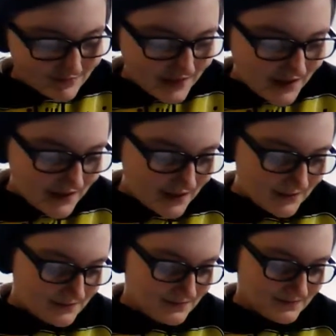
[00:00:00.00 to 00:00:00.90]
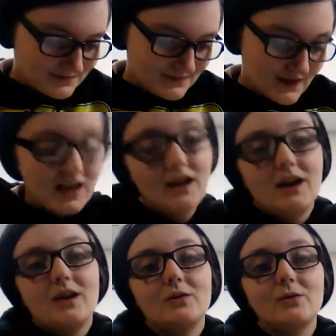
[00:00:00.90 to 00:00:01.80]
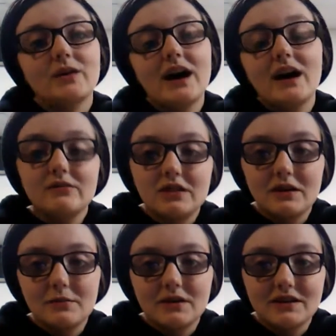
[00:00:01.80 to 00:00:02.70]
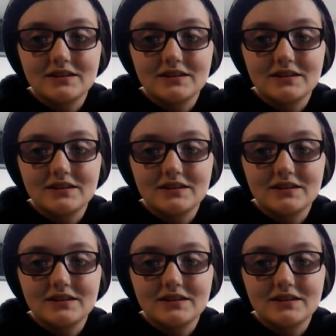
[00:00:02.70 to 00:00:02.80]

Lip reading: Not having a lot of money.